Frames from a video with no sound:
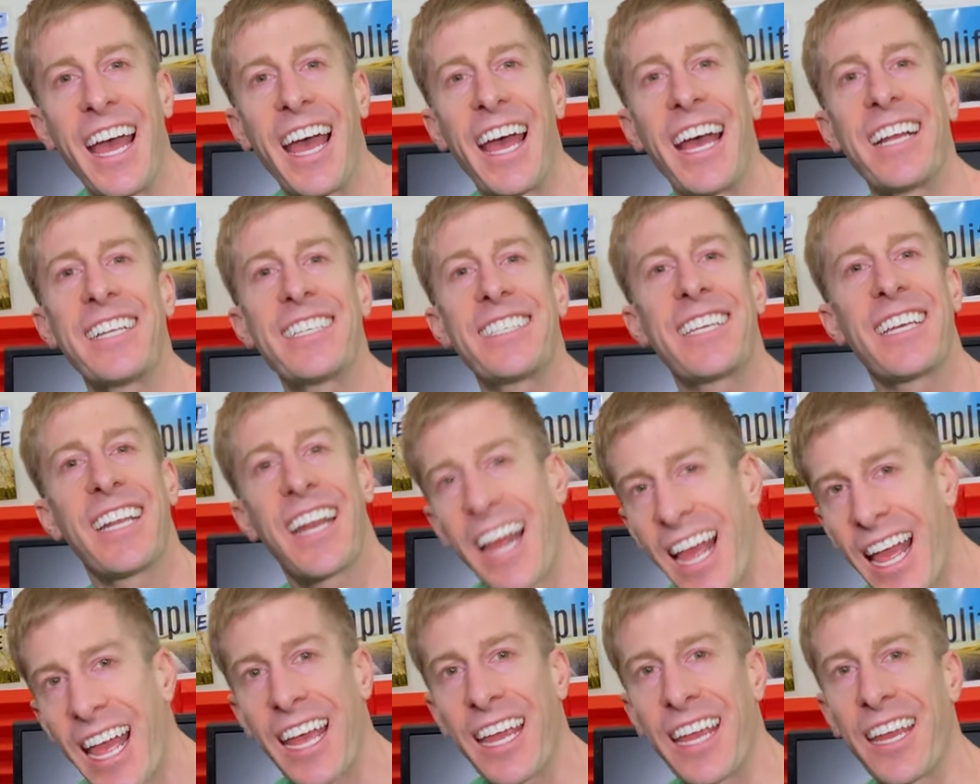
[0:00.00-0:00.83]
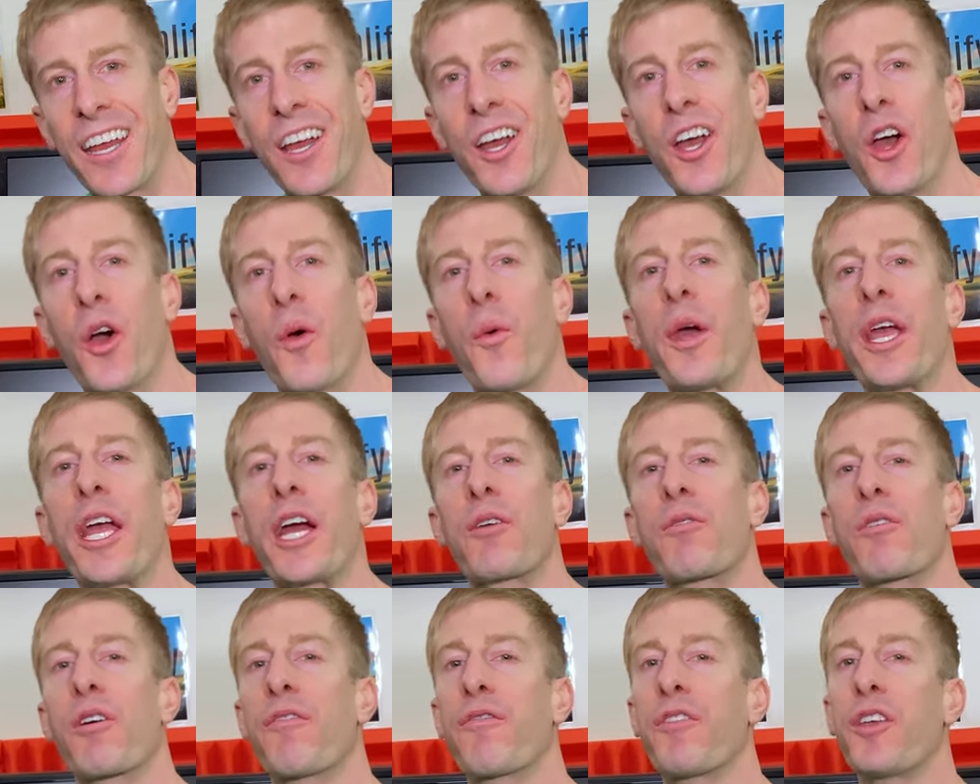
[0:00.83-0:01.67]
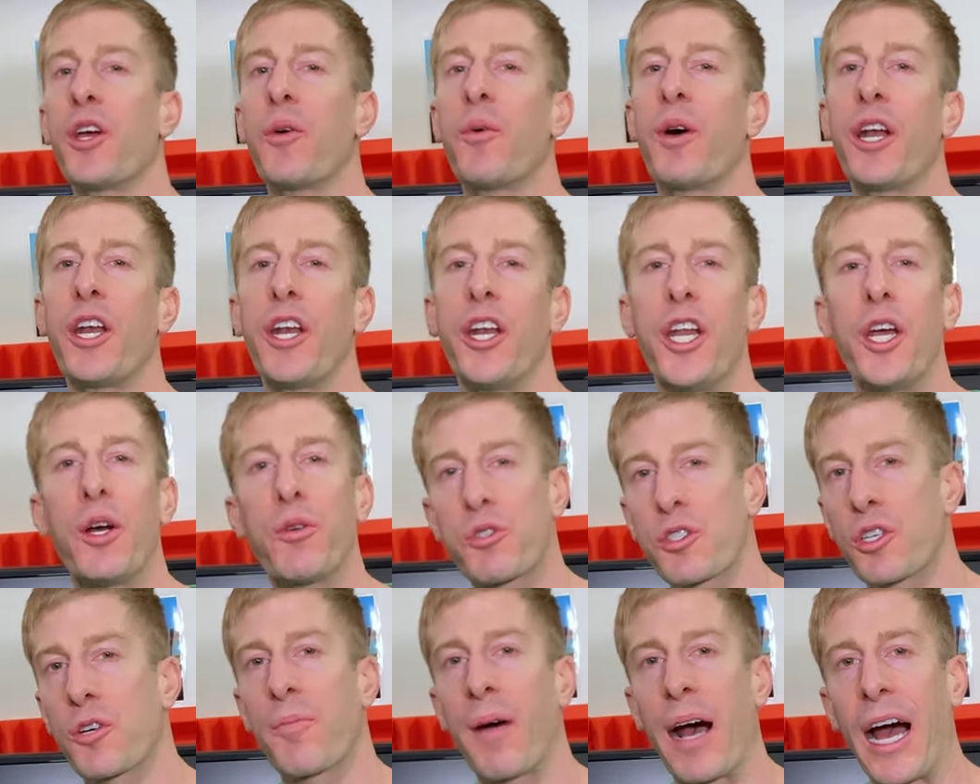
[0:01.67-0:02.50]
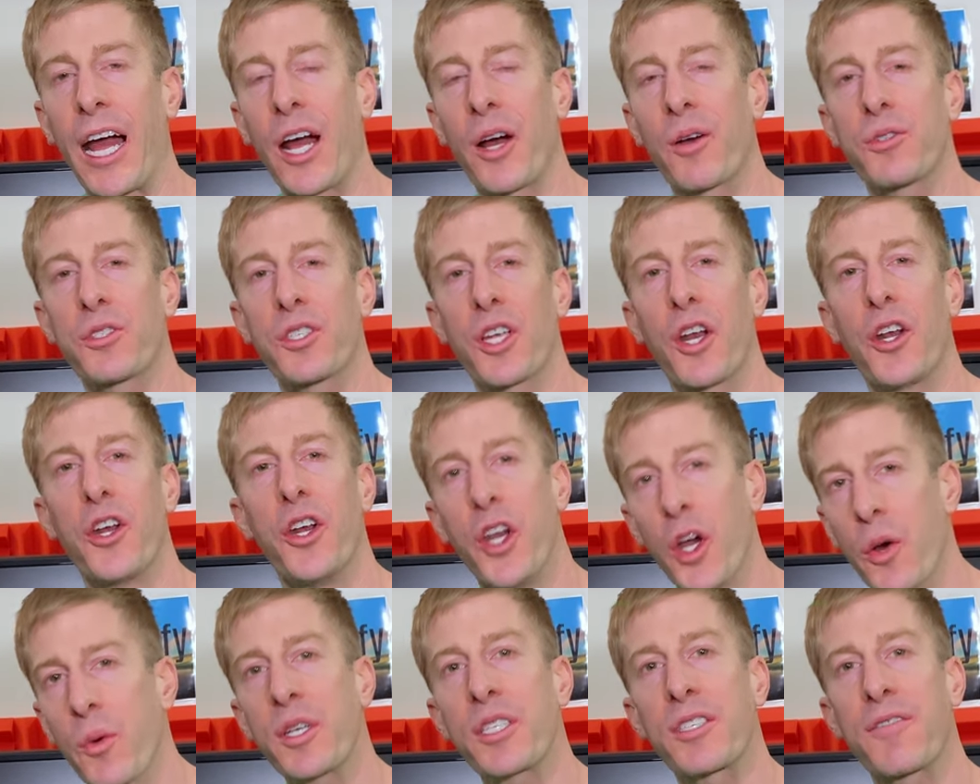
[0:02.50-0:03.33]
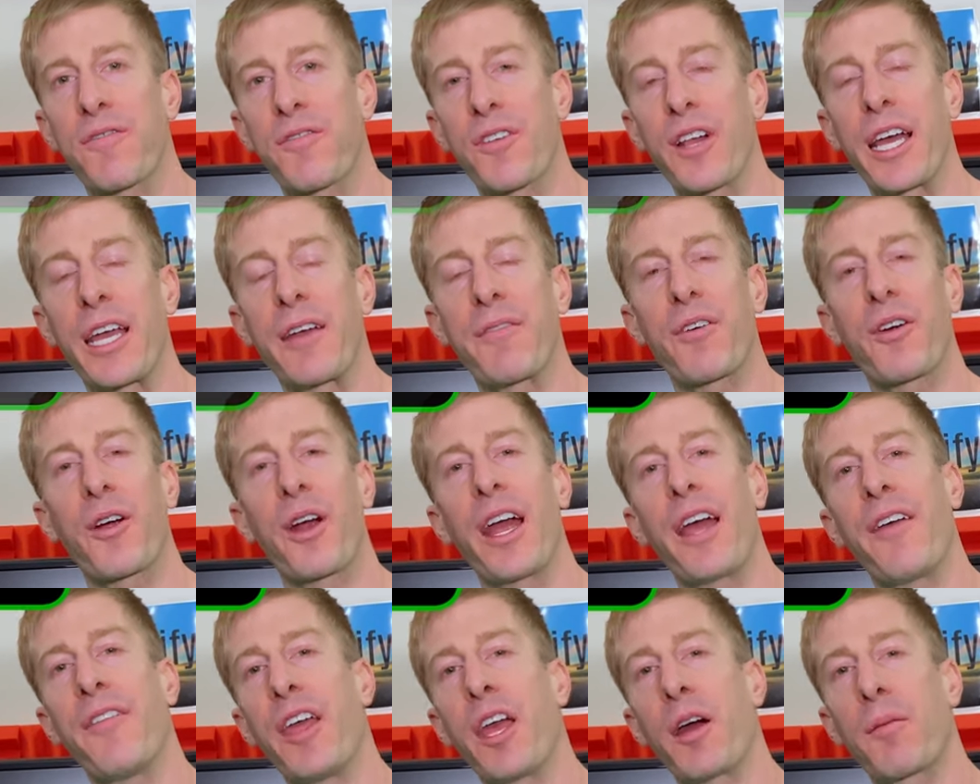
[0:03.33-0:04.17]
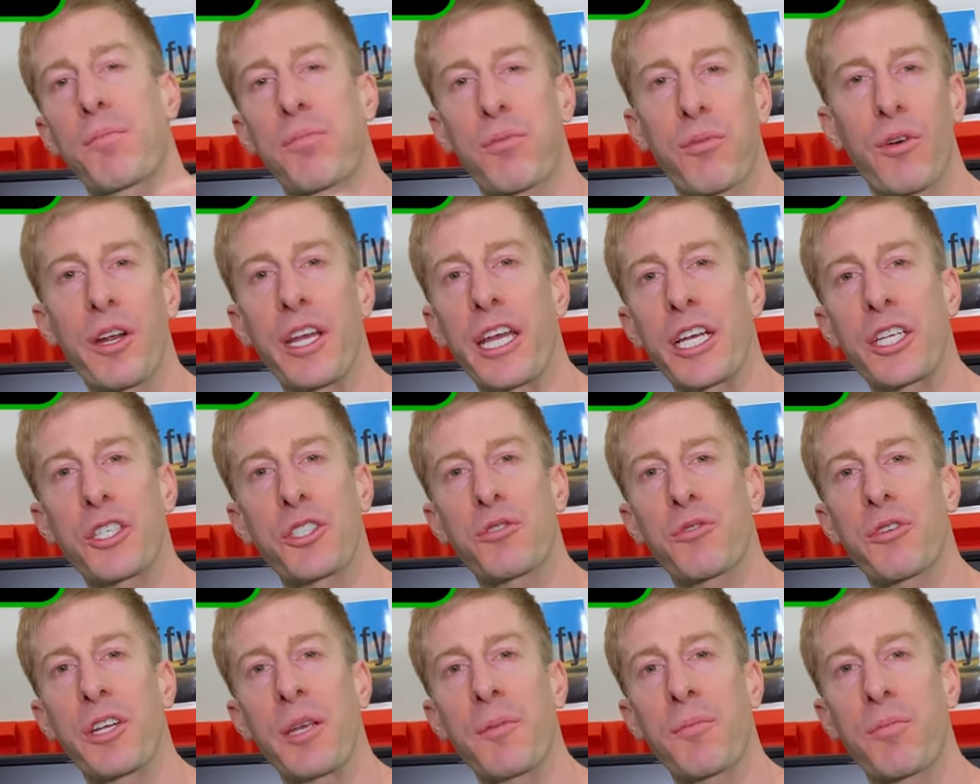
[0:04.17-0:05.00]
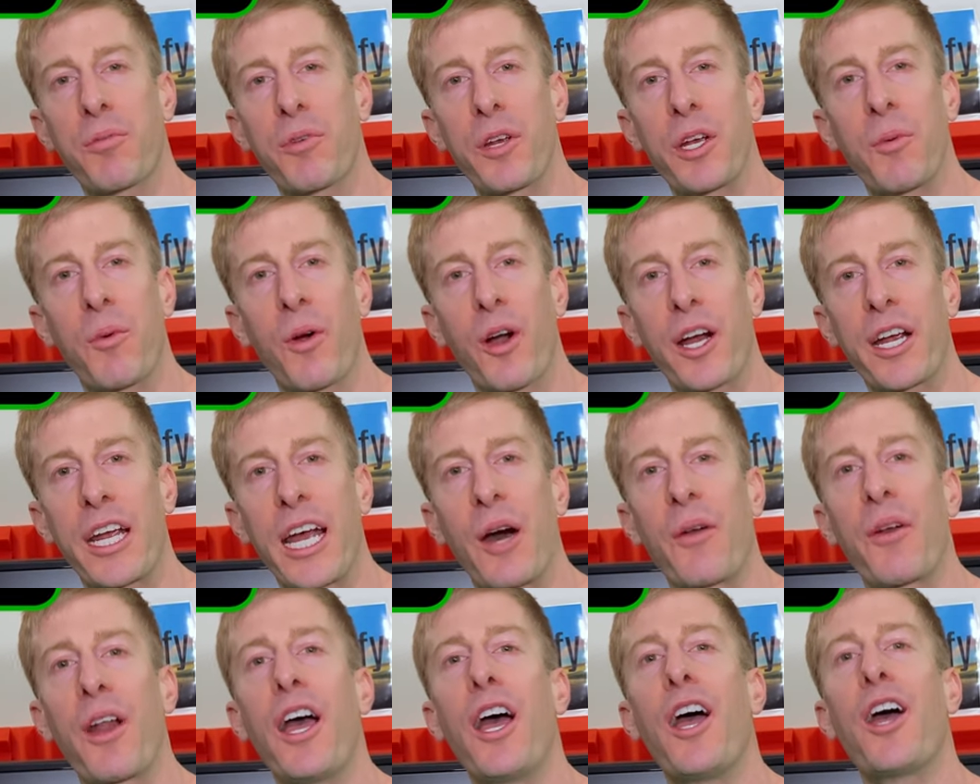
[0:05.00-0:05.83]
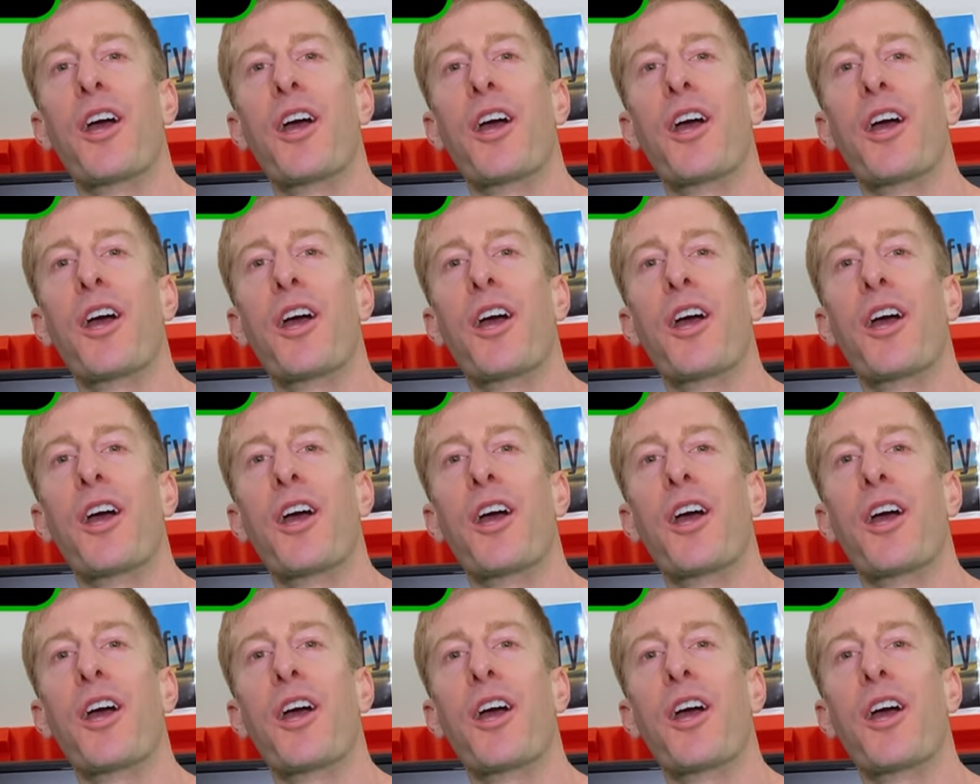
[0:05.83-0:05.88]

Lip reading: And today, we are reviewing NutraBio's newest flavor in their pre-extreme pre-workout,